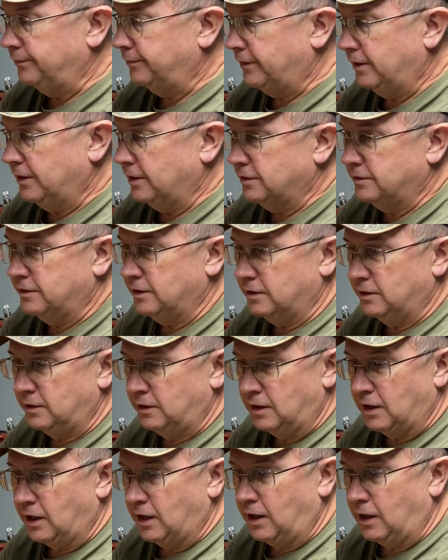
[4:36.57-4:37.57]
Like I
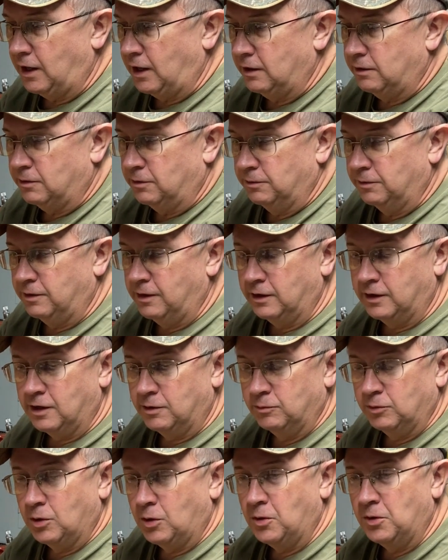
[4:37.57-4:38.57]
said, I don't think
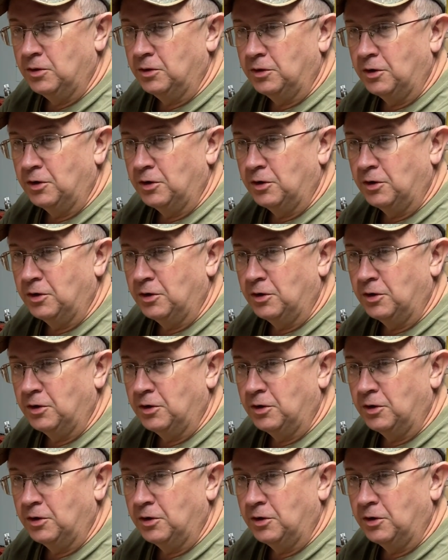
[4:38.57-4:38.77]
I'm going